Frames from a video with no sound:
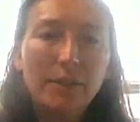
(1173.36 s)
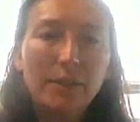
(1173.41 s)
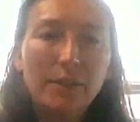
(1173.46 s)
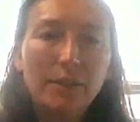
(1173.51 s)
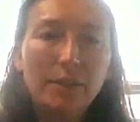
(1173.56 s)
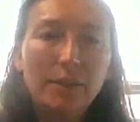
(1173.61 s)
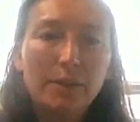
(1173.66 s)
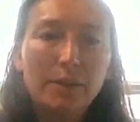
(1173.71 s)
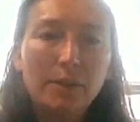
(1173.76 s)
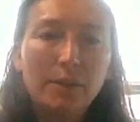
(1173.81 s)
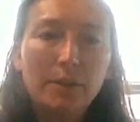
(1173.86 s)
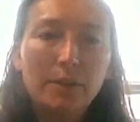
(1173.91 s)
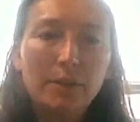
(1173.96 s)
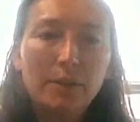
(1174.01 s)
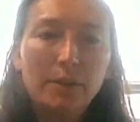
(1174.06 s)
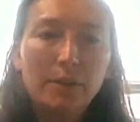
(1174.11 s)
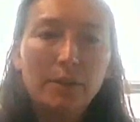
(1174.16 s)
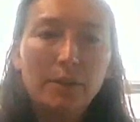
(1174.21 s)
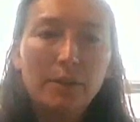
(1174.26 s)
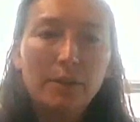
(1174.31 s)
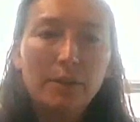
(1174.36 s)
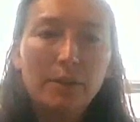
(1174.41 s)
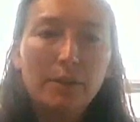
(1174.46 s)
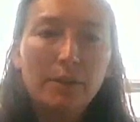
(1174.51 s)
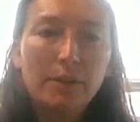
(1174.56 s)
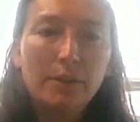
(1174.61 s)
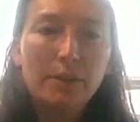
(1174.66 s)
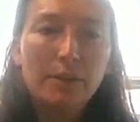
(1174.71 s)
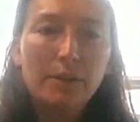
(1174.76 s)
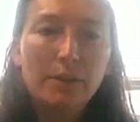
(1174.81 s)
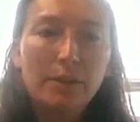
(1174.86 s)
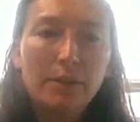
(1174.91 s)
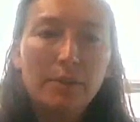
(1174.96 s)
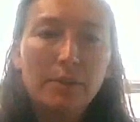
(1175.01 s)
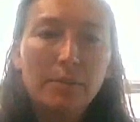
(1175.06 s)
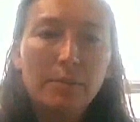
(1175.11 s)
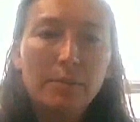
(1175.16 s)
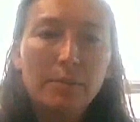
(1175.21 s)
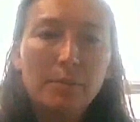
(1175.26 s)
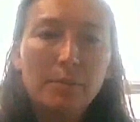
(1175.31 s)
[no speech]